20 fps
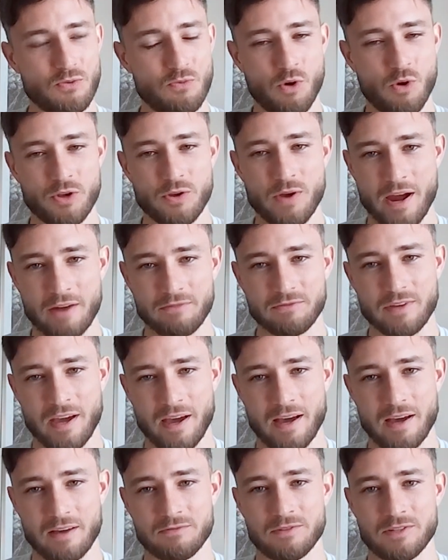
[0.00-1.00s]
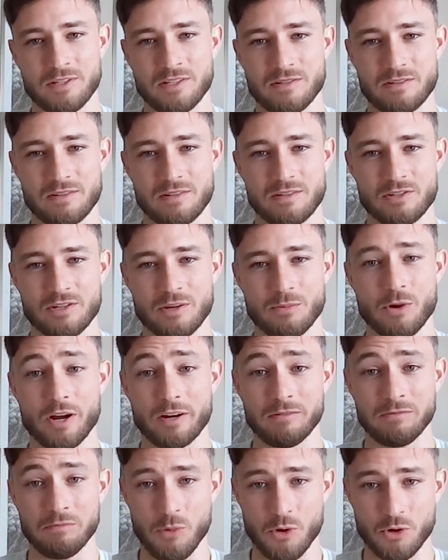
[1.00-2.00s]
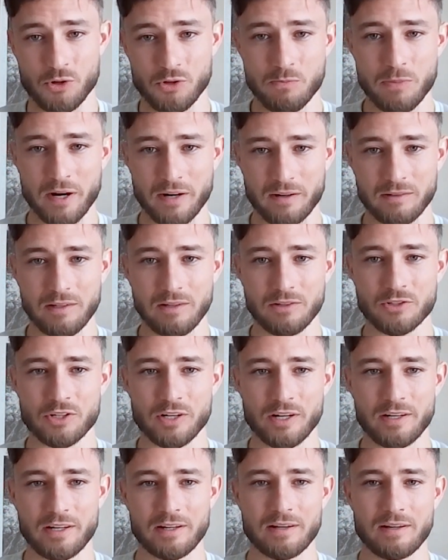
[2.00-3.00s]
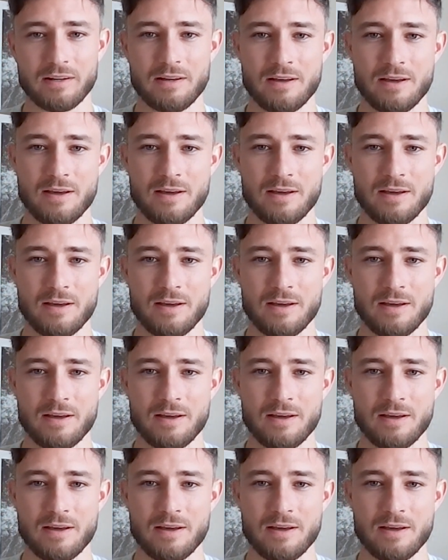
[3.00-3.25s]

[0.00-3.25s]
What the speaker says: what you have to have is some kind of model parallel training.